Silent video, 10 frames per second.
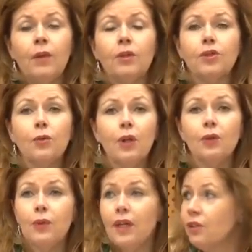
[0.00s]
So
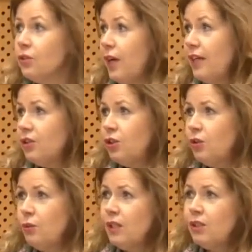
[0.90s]
what we are trying to
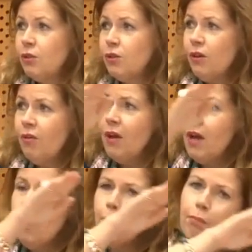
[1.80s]
do is to sort of
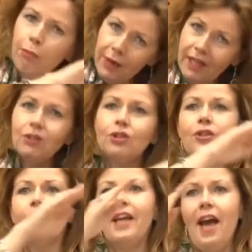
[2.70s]
bridge
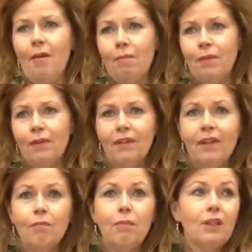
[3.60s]
the gap
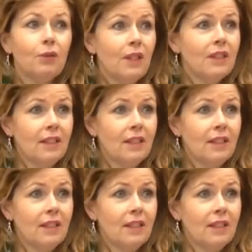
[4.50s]
between